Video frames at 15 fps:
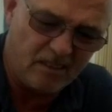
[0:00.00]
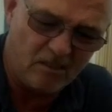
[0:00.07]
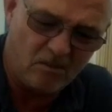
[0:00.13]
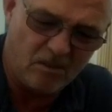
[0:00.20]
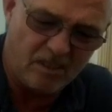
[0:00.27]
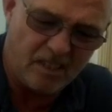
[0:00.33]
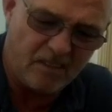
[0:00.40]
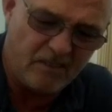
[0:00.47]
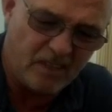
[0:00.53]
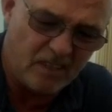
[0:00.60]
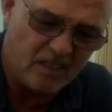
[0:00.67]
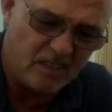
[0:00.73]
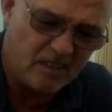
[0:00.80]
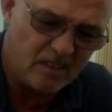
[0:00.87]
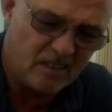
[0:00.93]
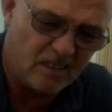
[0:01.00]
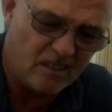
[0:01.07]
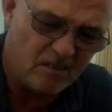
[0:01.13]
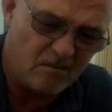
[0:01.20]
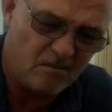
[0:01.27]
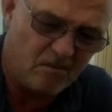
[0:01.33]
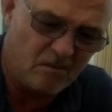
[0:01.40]
altogether.
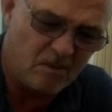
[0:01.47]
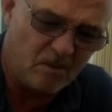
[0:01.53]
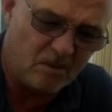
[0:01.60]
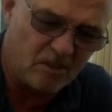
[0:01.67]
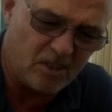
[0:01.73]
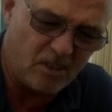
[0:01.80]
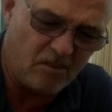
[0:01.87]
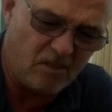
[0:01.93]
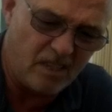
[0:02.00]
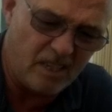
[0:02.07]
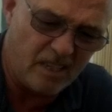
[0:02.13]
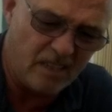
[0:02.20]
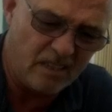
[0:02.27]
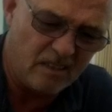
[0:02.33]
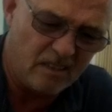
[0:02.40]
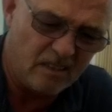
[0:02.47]
So we got 2 there,